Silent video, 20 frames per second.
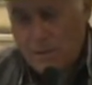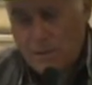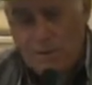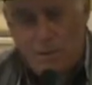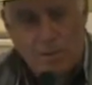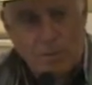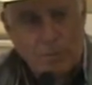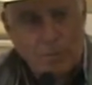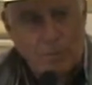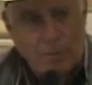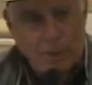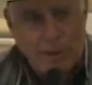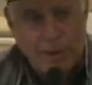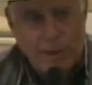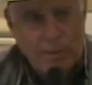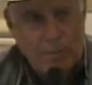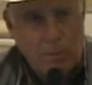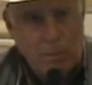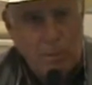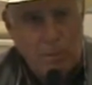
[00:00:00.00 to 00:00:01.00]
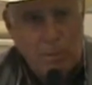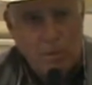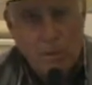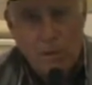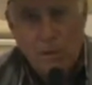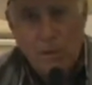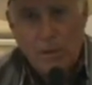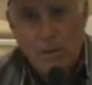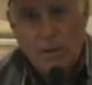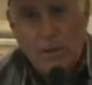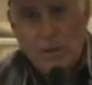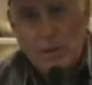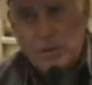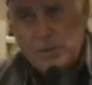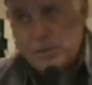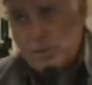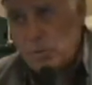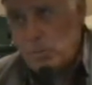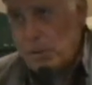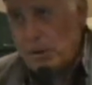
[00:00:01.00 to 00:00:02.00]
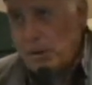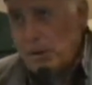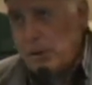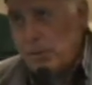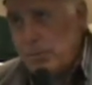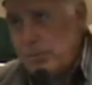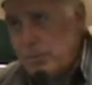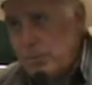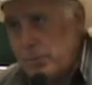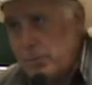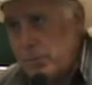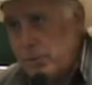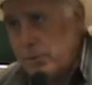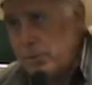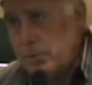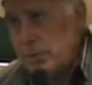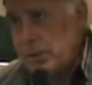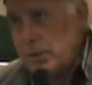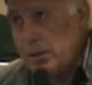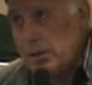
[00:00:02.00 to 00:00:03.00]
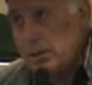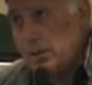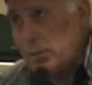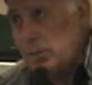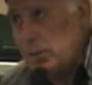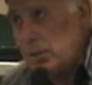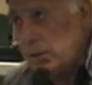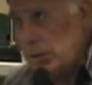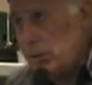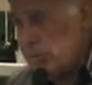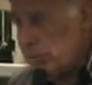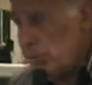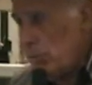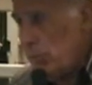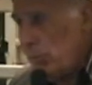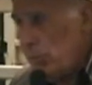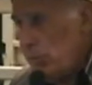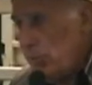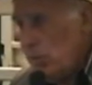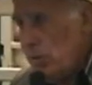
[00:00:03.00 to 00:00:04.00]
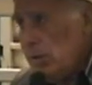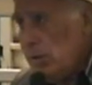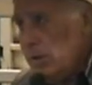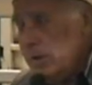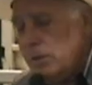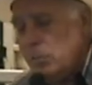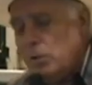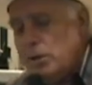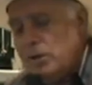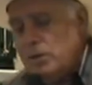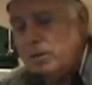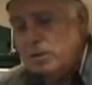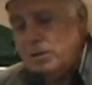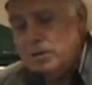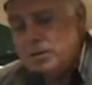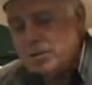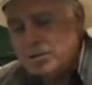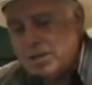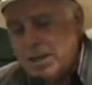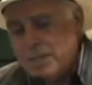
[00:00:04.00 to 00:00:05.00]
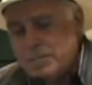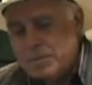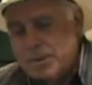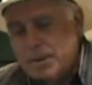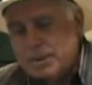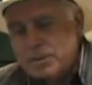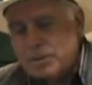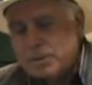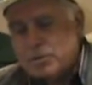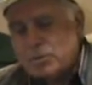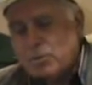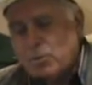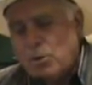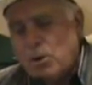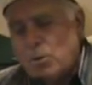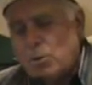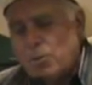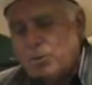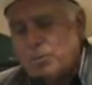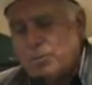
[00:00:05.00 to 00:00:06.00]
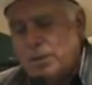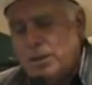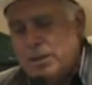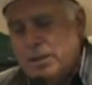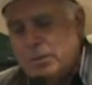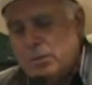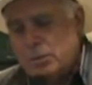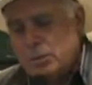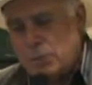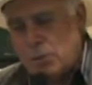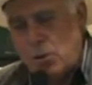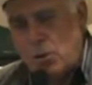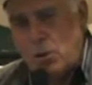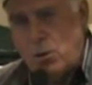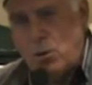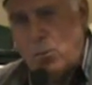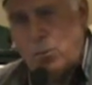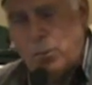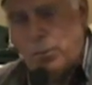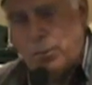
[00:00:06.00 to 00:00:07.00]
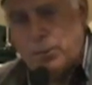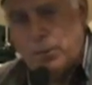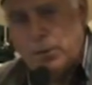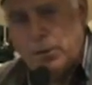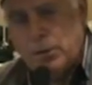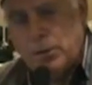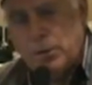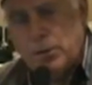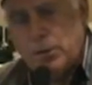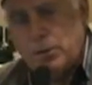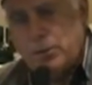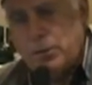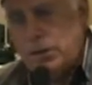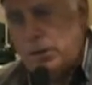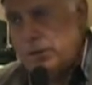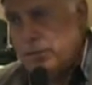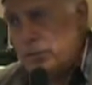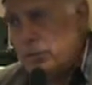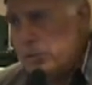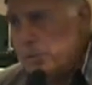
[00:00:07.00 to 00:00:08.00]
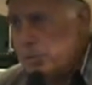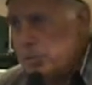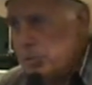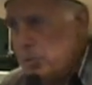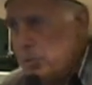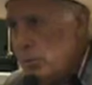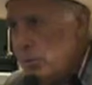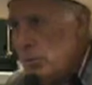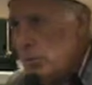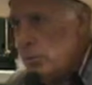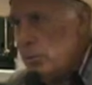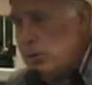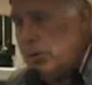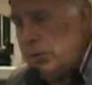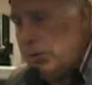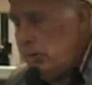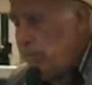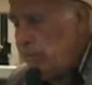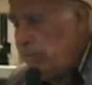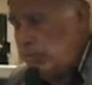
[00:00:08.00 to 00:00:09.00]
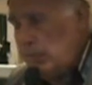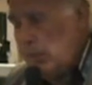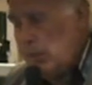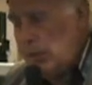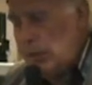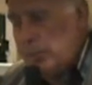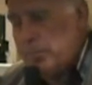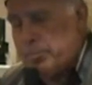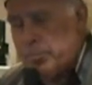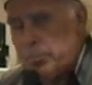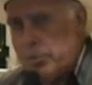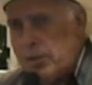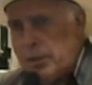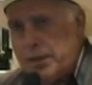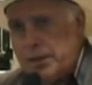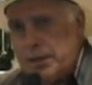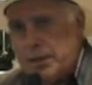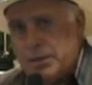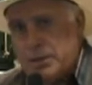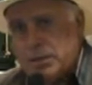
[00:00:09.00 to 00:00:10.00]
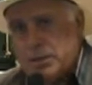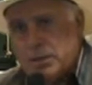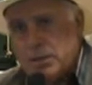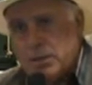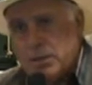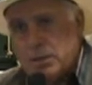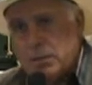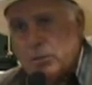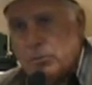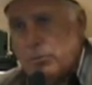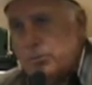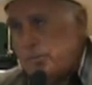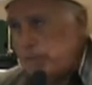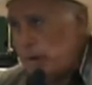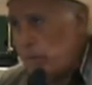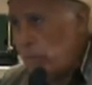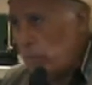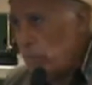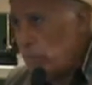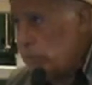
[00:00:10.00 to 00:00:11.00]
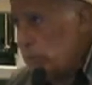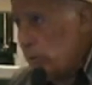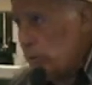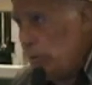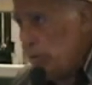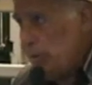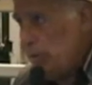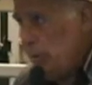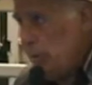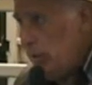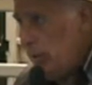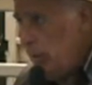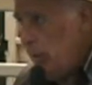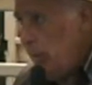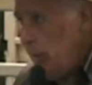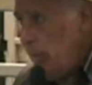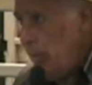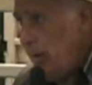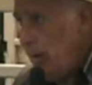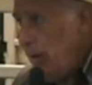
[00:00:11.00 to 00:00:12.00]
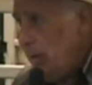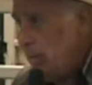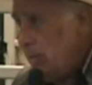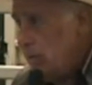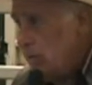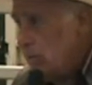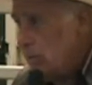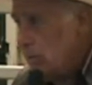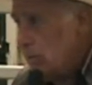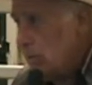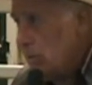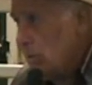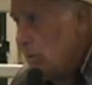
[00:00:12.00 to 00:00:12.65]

You rebel. There's nobody, okay, what is wrong with you? Well, the same thing is wrong with me that was wrong with the Egyptian, the Hebrew ladies when Pharaoh told him to kill all the babies.